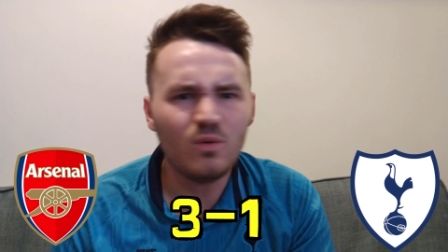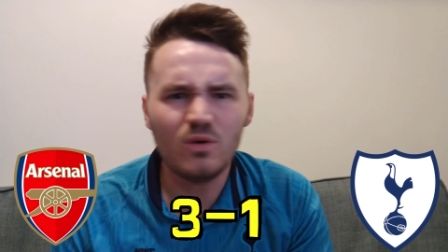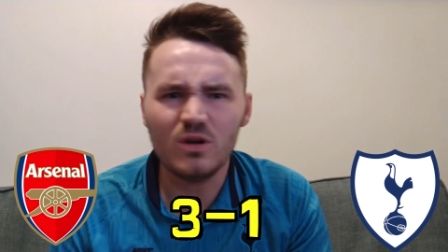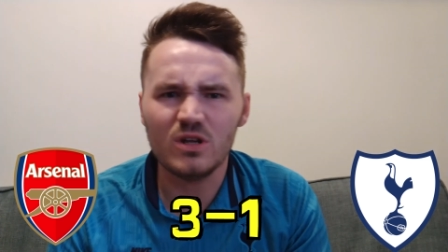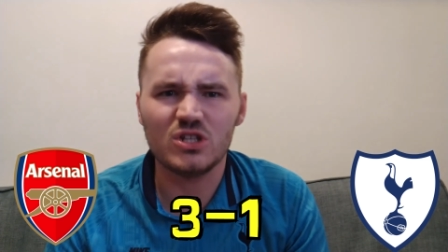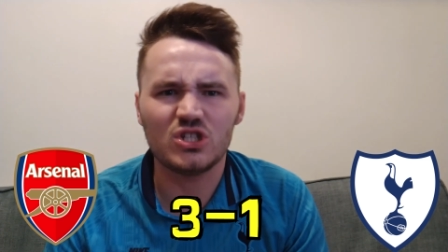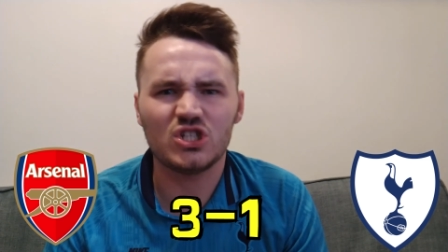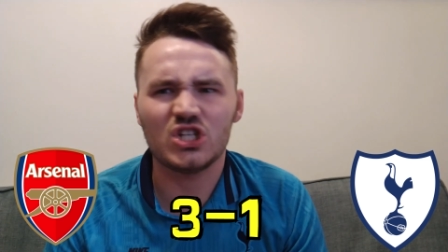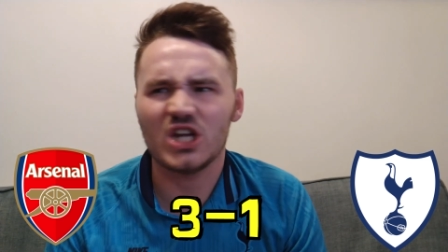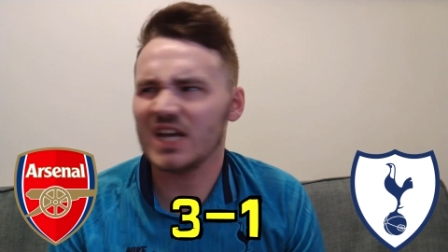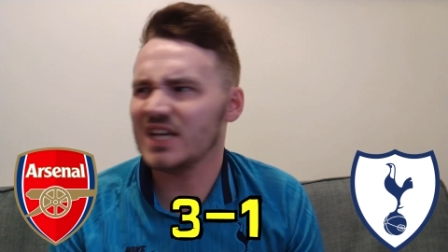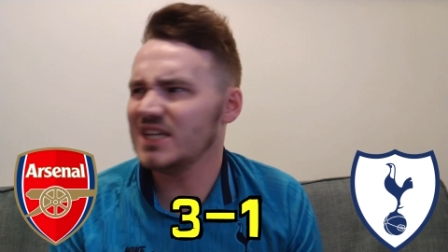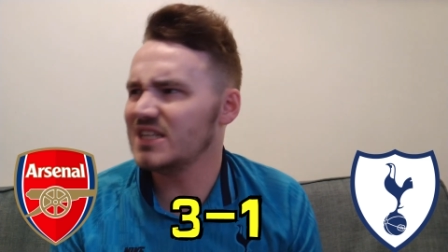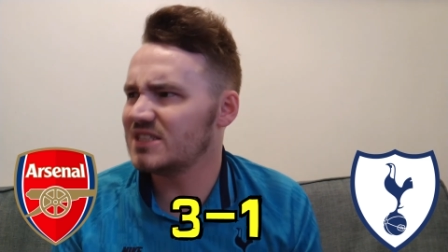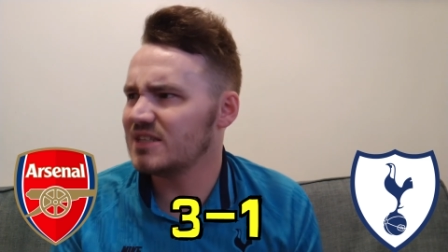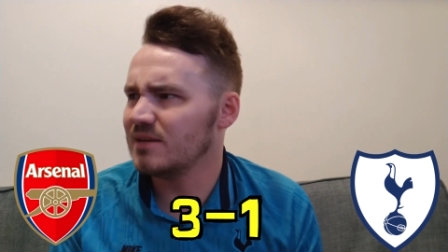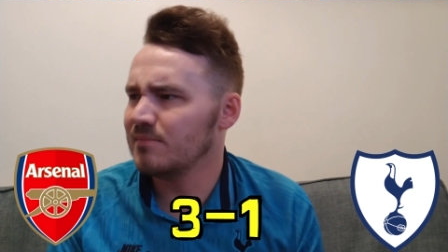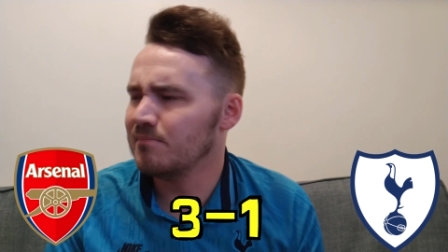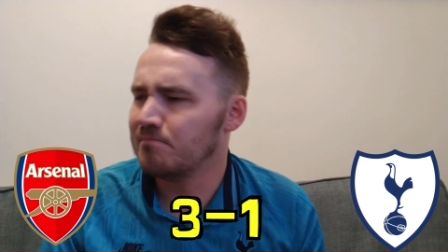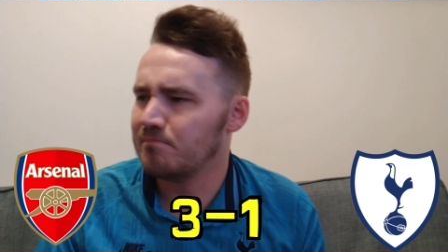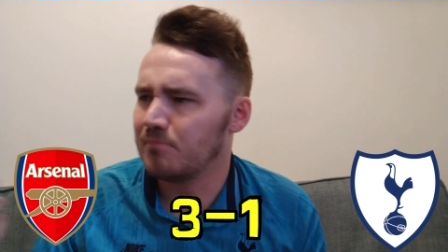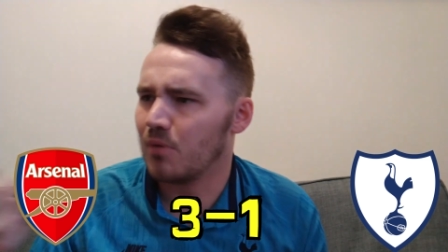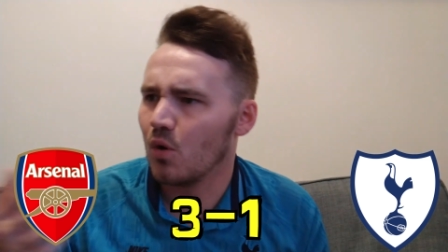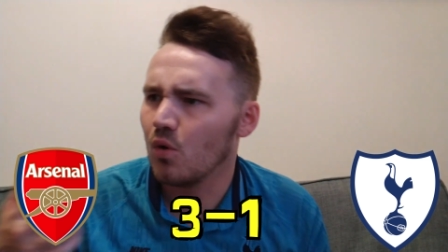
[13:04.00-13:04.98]
weren't
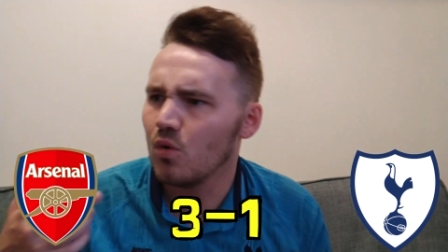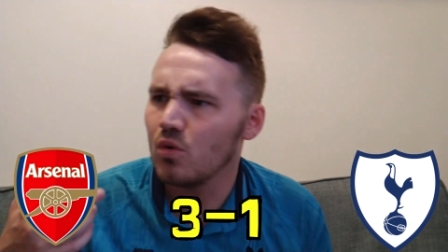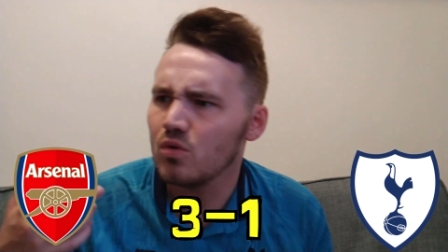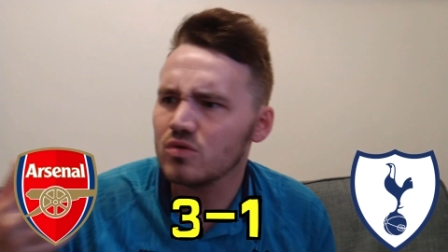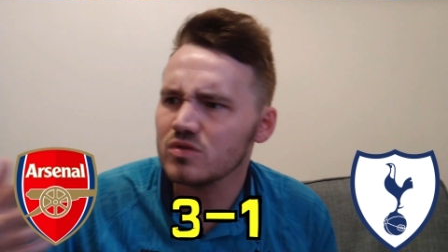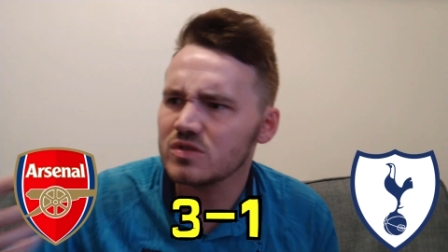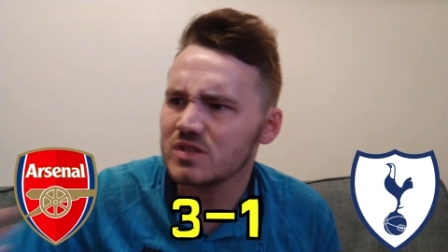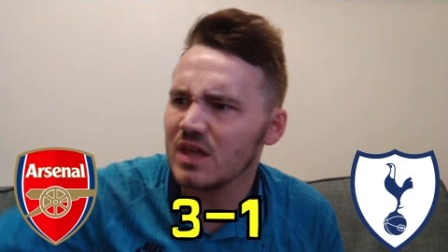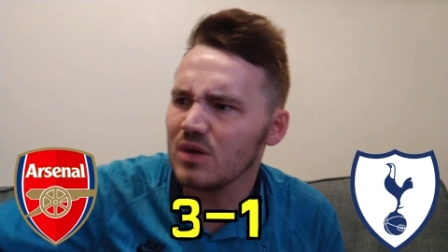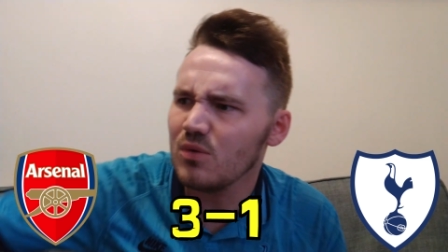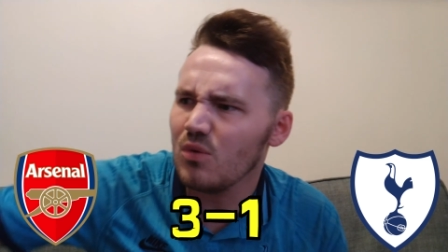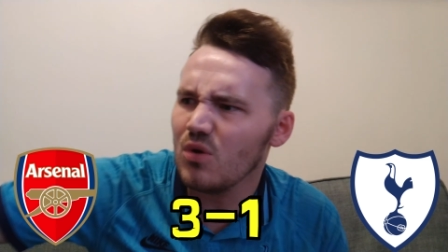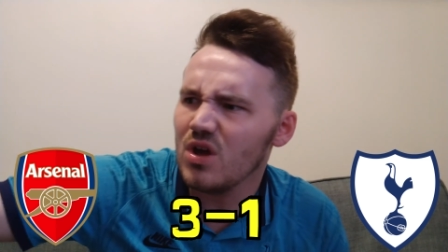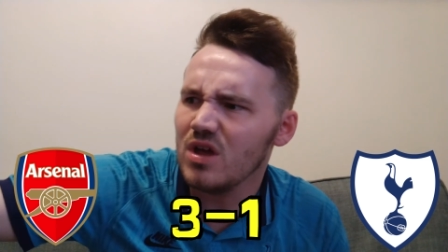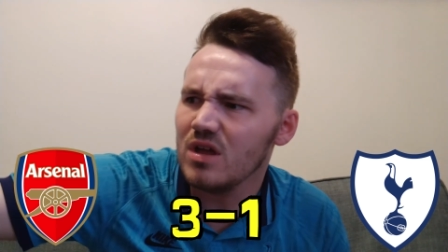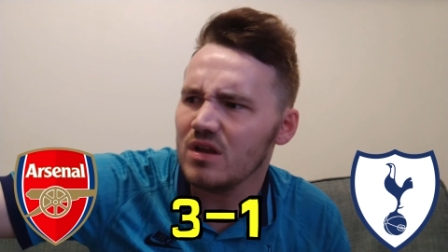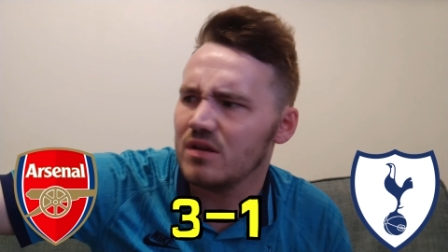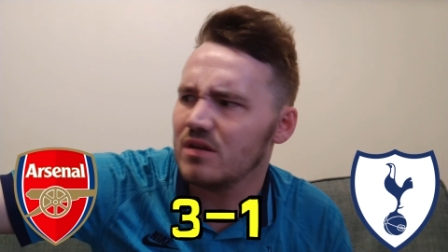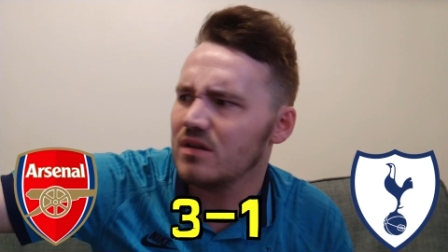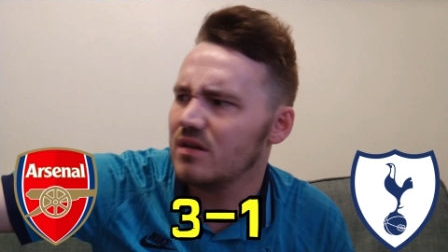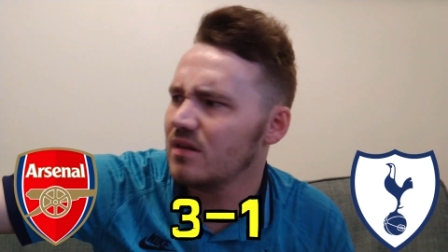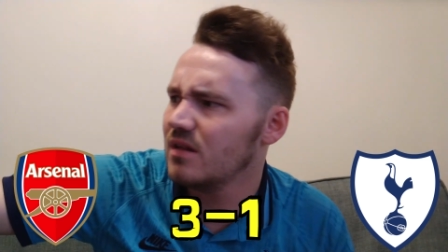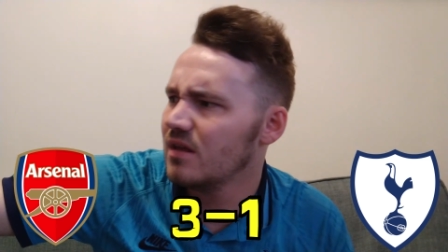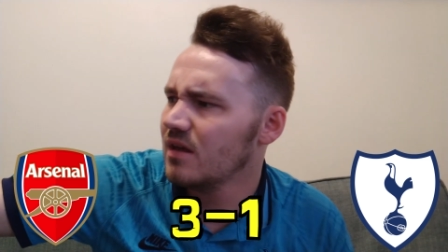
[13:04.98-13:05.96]
chasing balls. They
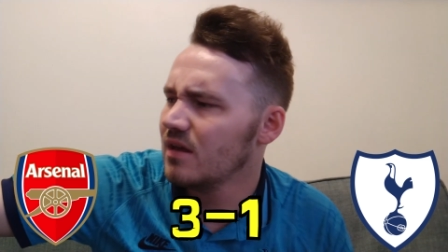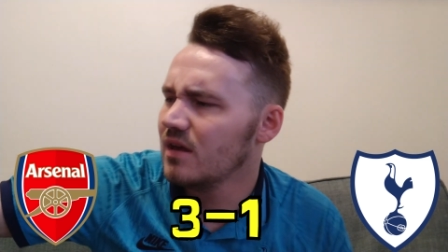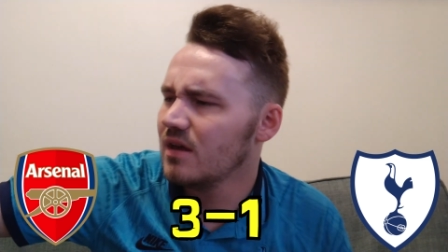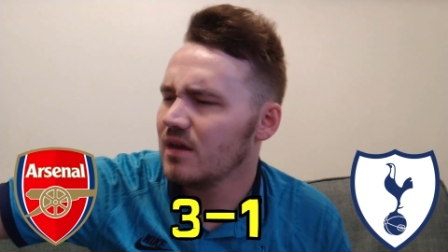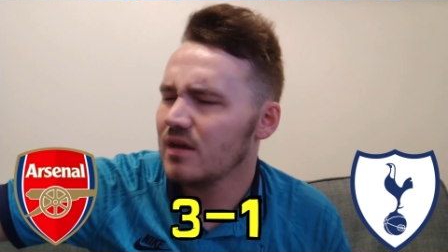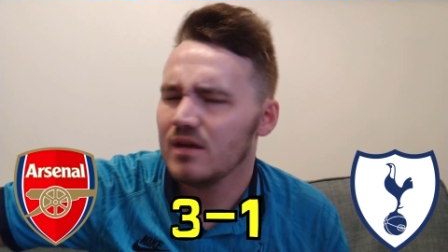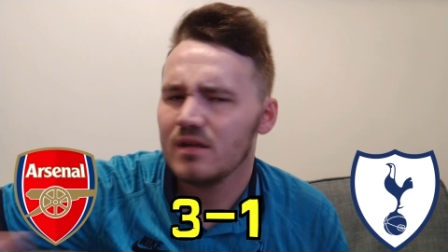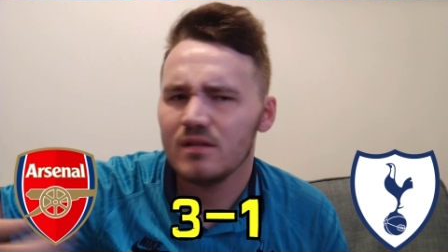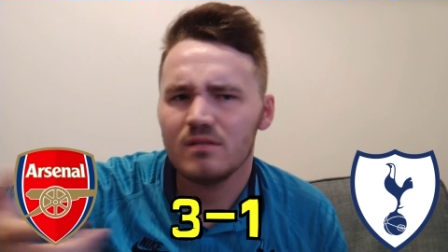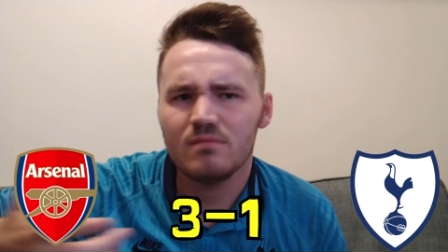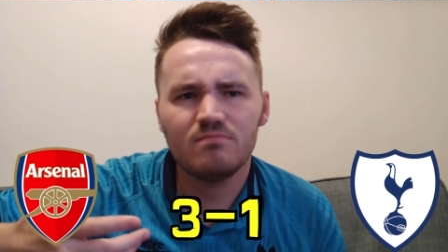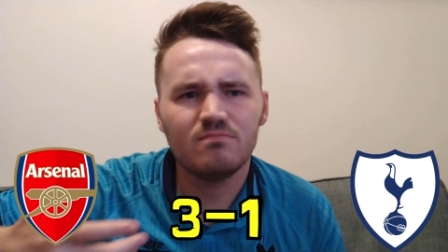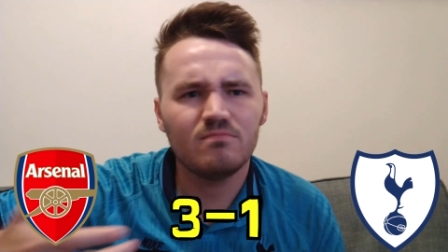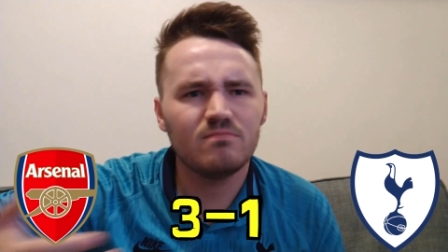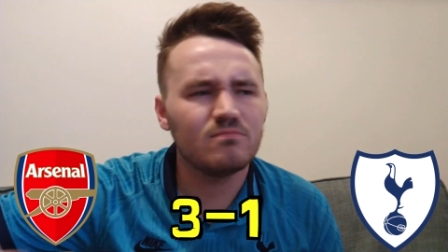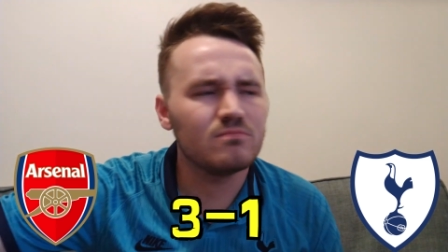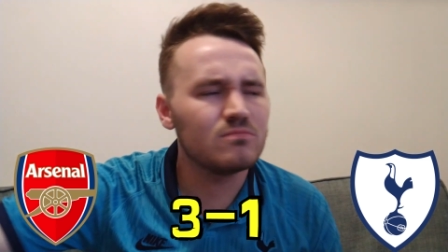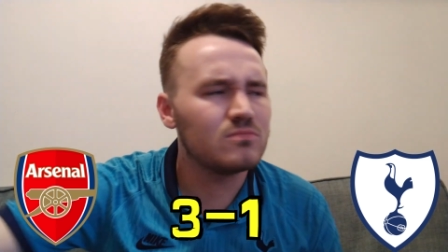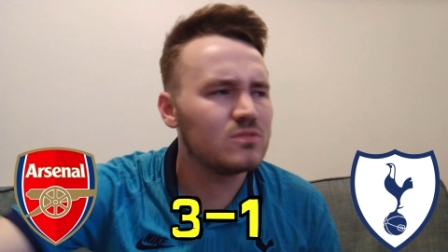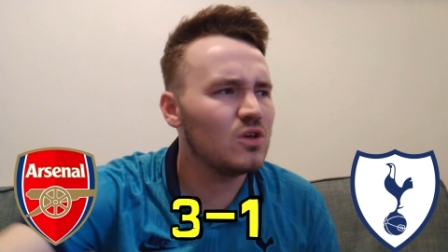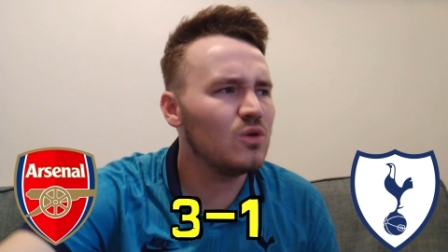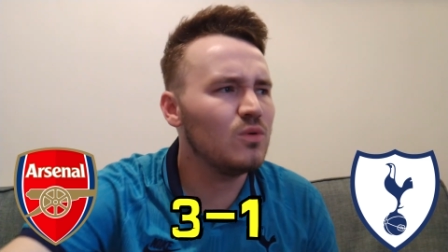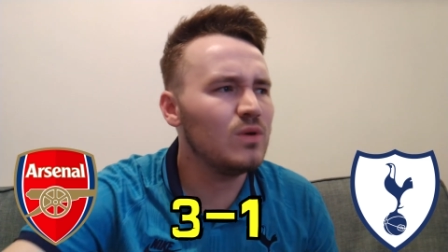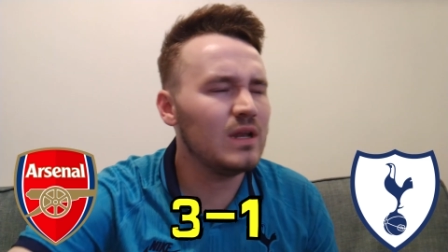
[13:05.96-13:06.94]
weren't
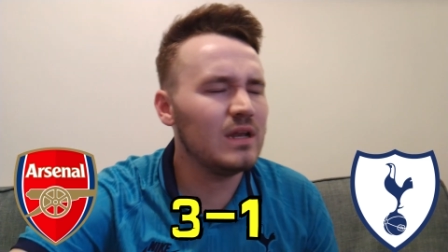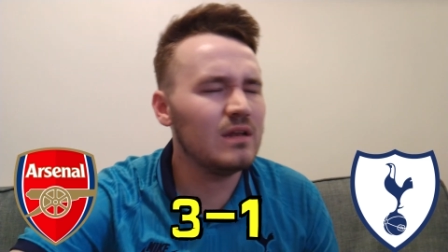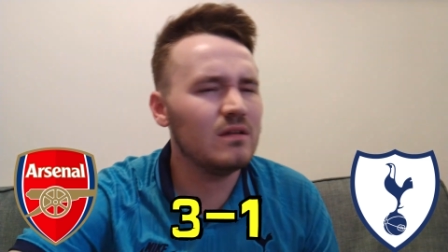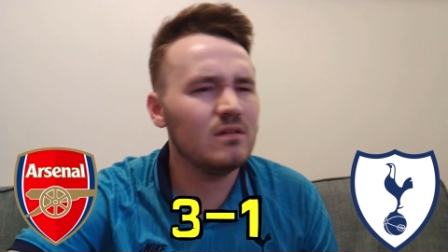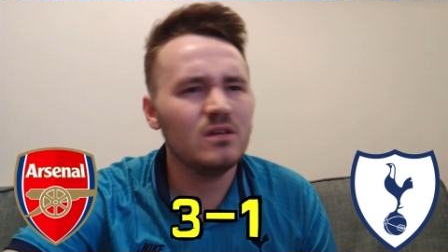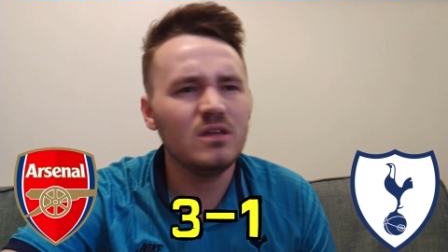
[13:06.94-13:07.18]
doing.